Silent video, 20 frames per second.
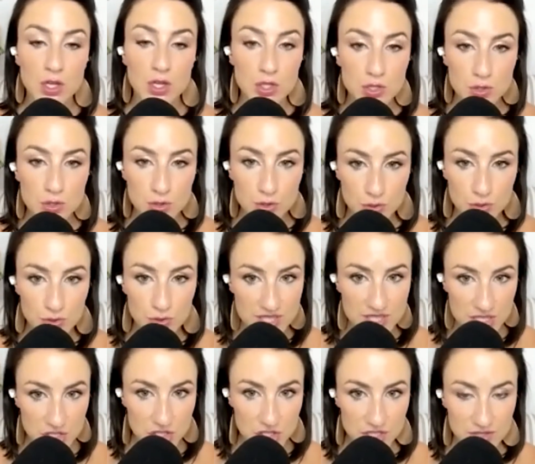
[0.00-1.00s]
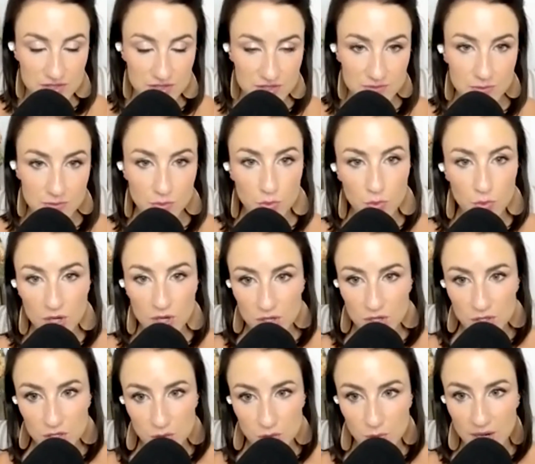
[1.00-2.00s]
you lose inches, whittle
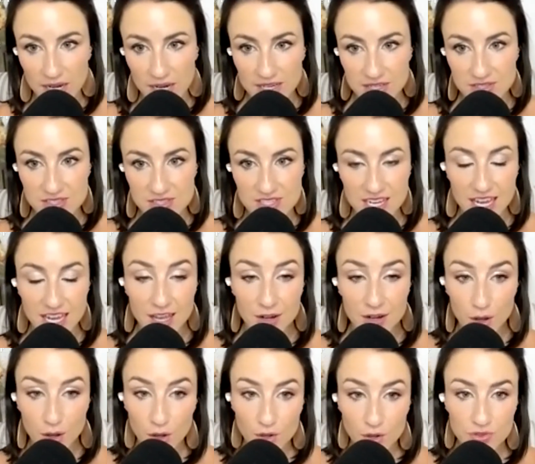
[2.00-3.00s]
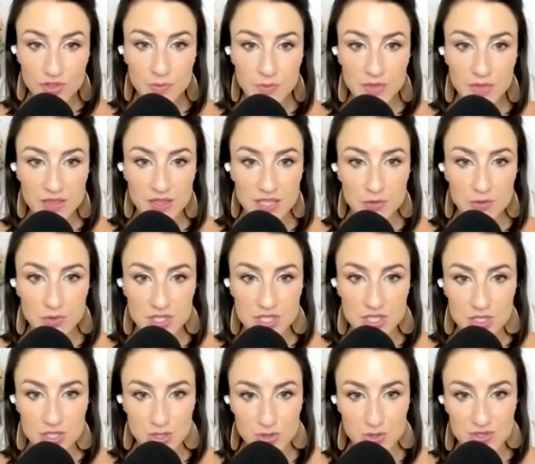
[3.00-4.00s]
your waist, and ultimately
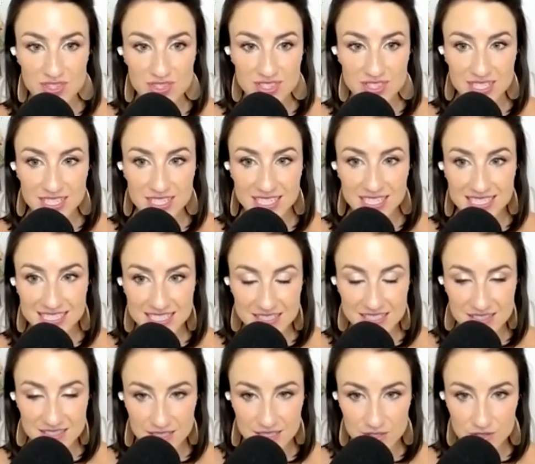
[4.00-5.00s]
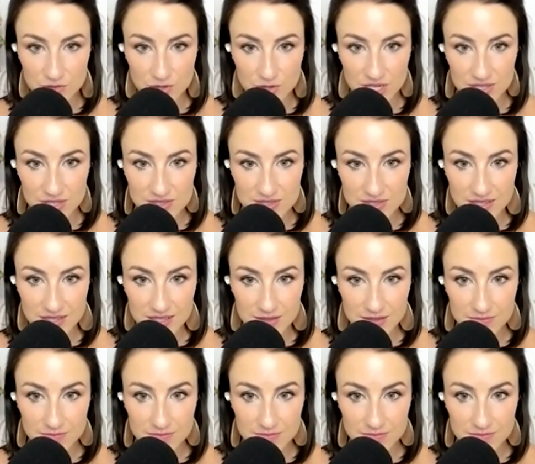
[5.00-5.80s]
reduce disease risk.